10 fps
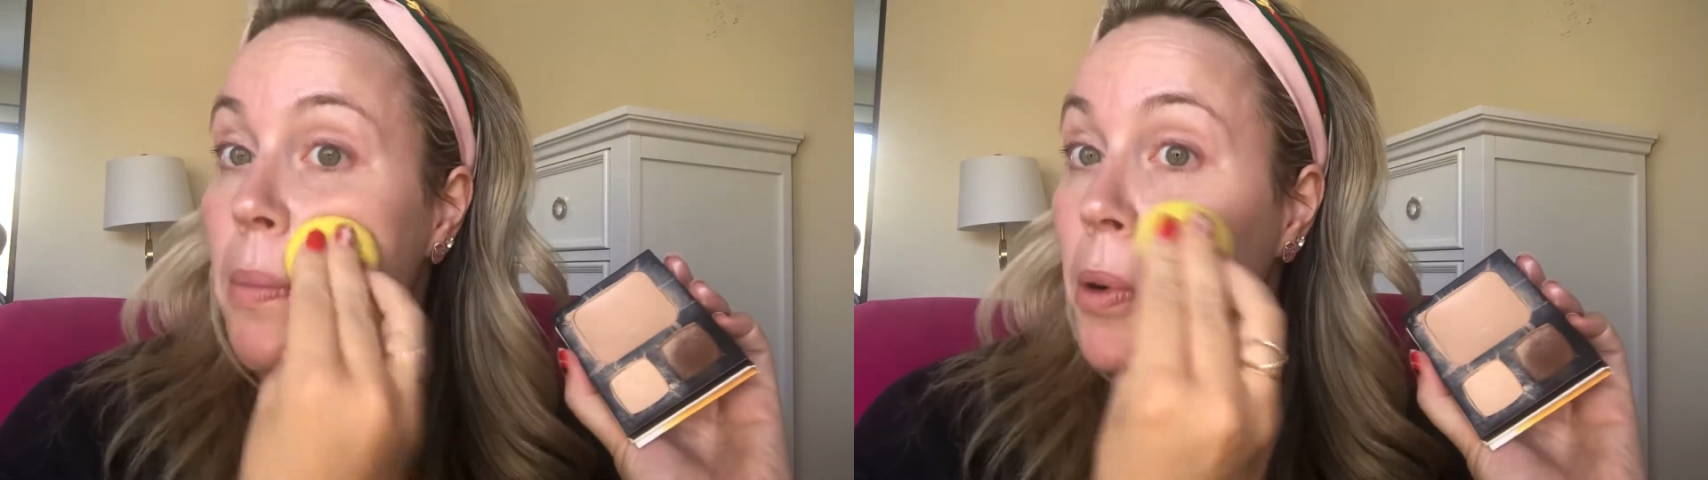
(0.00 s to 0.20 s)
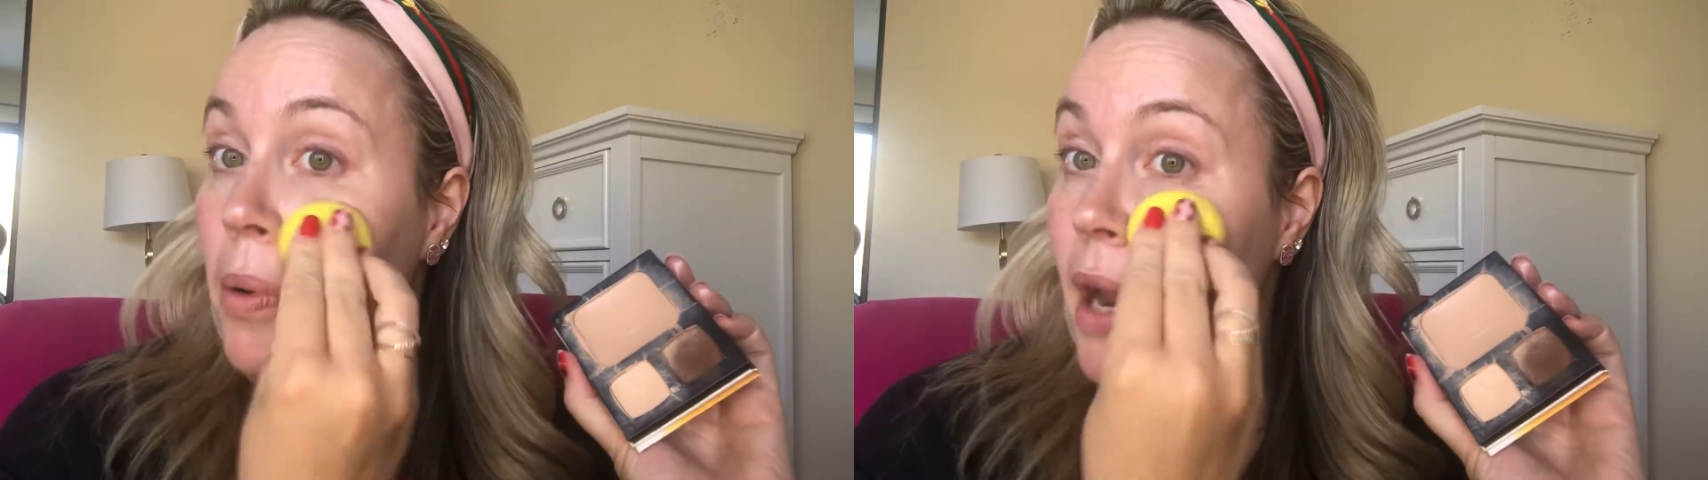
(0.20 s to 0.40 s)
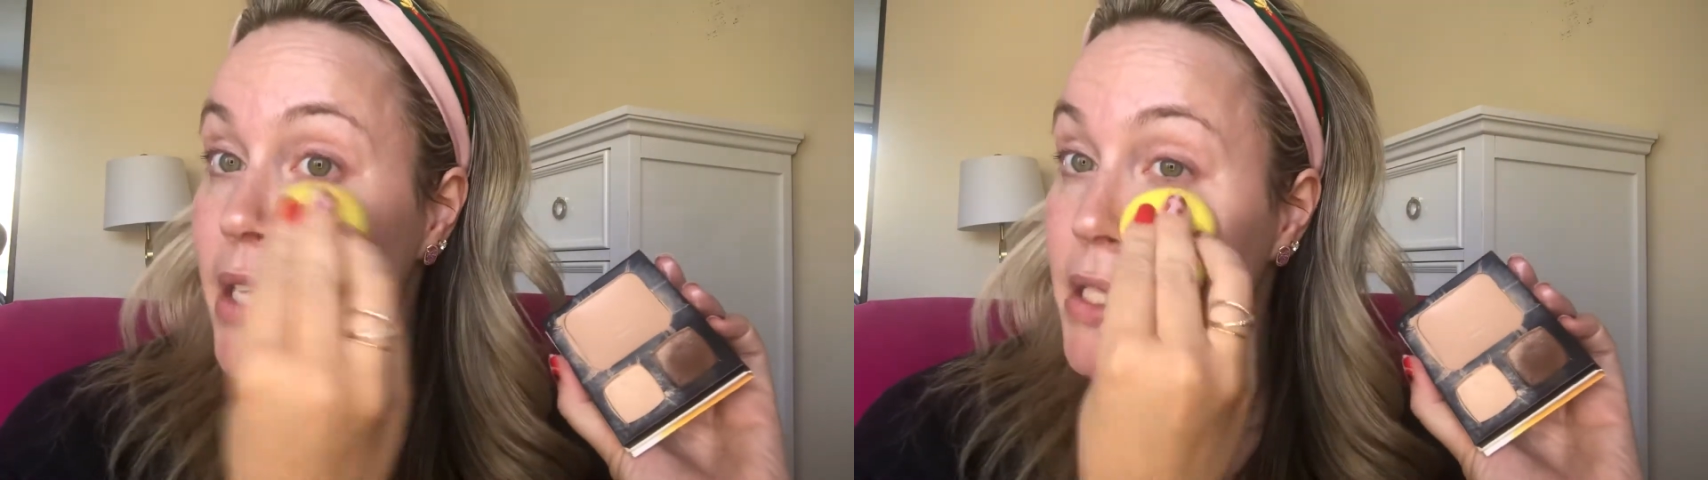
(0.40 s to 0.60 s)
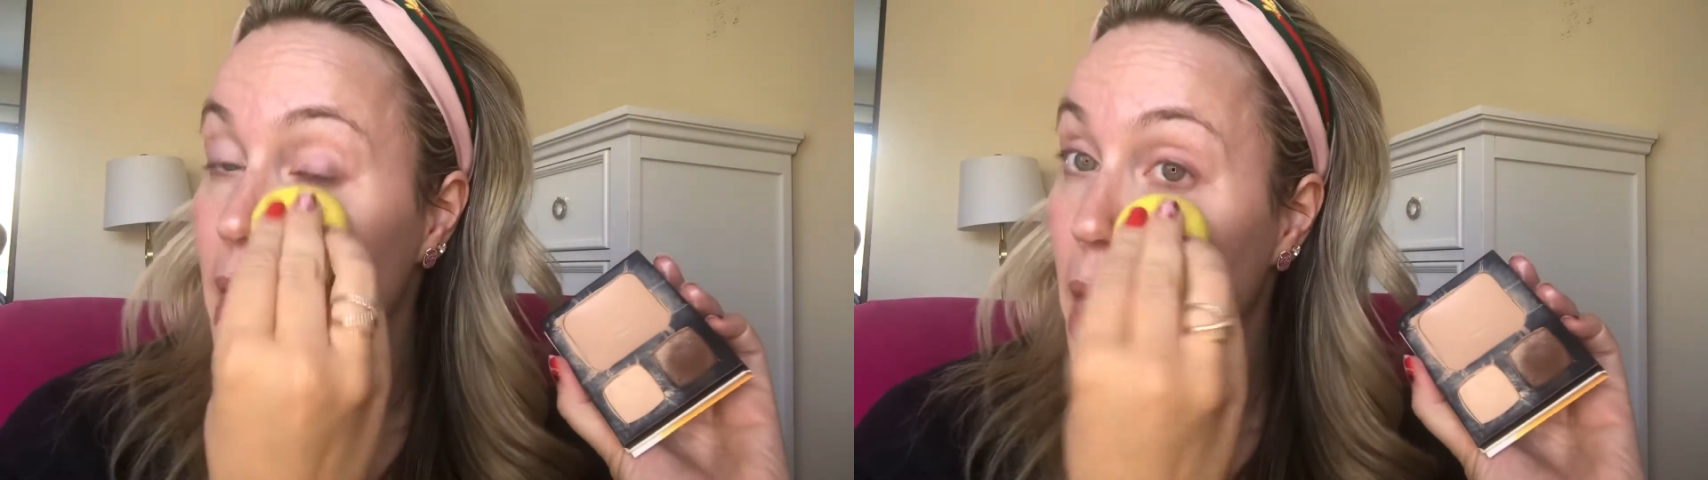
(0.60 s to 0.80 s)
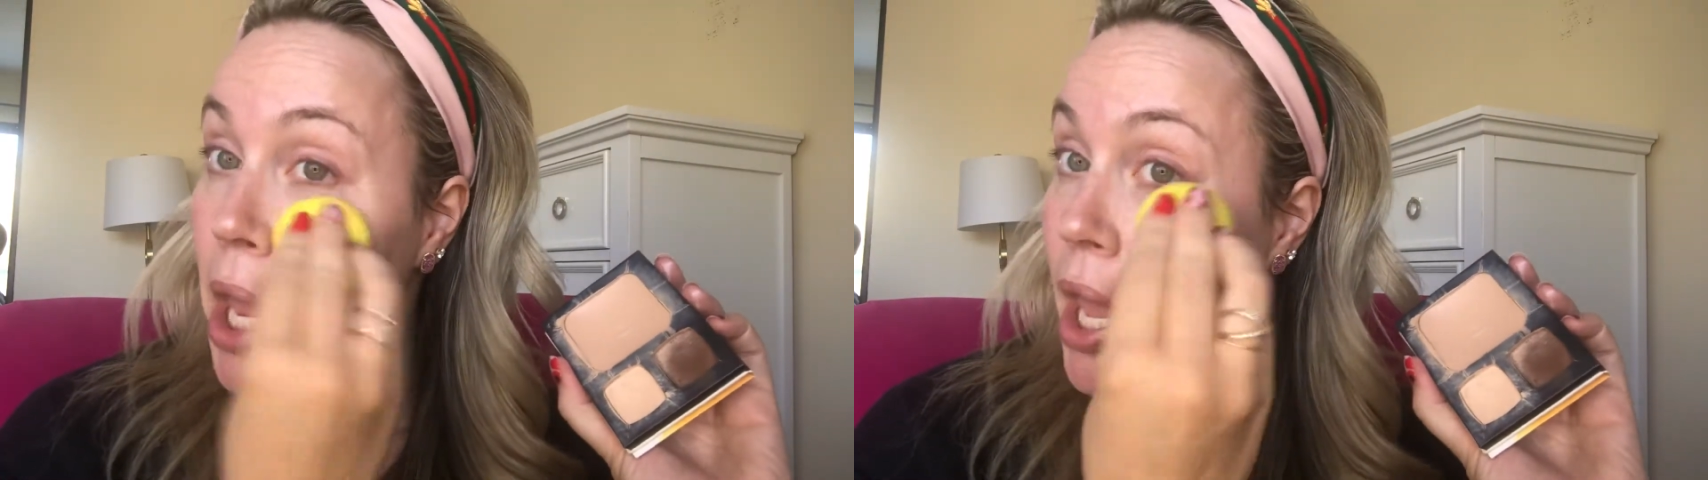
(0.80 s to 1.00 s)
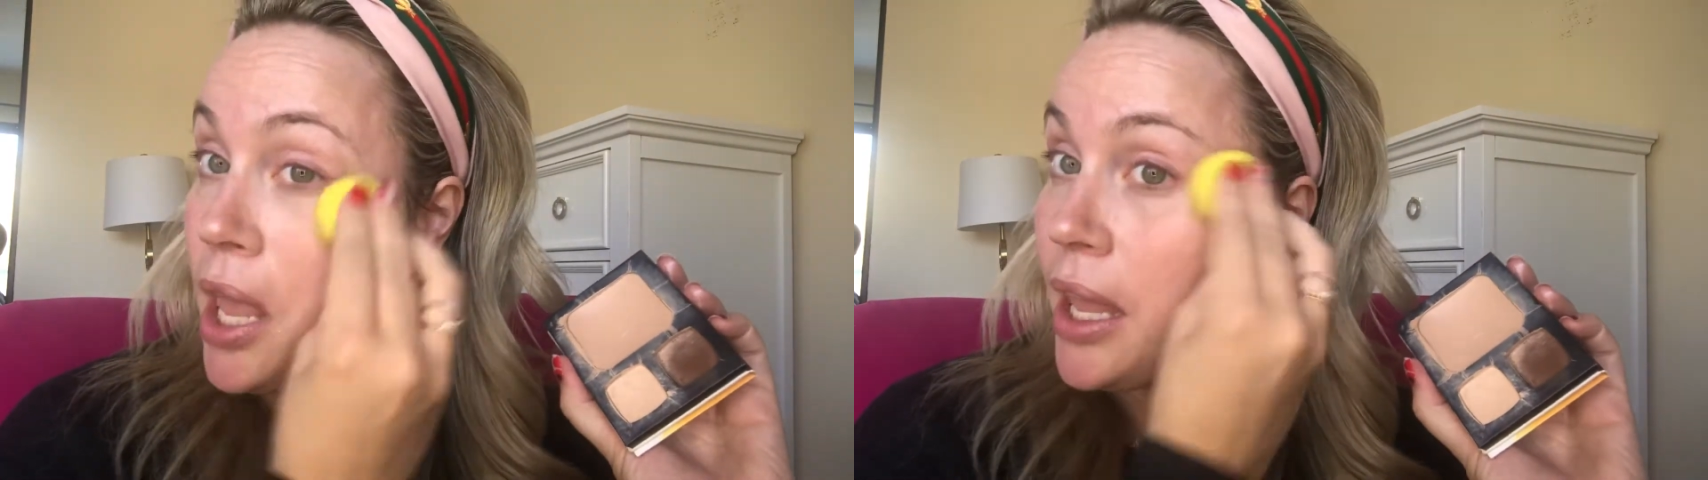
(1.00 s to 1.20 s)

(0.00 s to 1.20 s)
pressing